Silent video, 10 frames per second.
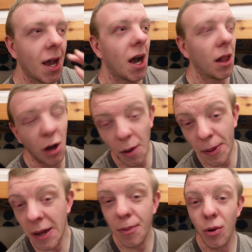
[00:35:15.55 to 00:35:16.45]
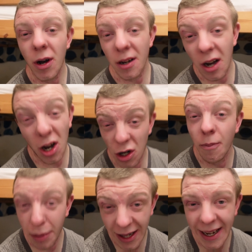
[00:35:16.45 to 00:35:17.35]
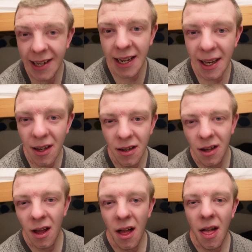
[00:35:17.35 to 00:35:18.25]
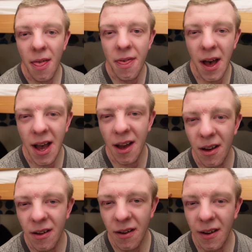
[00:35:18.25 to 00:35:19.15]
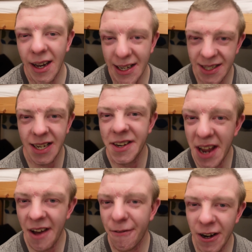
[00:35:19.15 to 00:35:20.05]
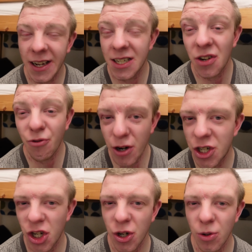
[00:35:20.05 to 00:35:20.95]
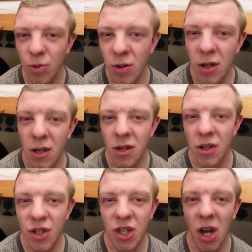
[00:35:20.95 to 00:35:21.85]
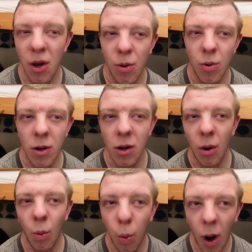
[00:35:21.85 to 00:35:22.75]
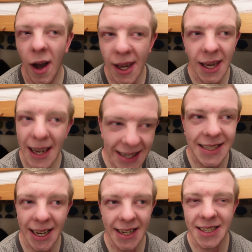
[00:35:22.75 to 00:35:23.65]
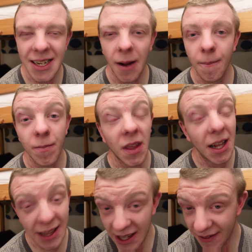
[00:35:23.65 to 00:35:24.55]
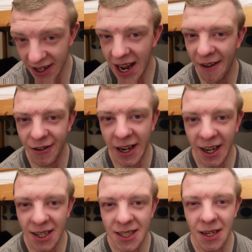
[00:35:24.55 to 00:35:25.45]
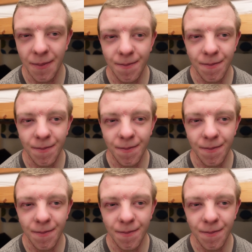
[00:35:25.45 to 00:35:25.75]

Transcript: a lot of people are, are complaining that it's a Netflix original, so why is it leaving Netflix?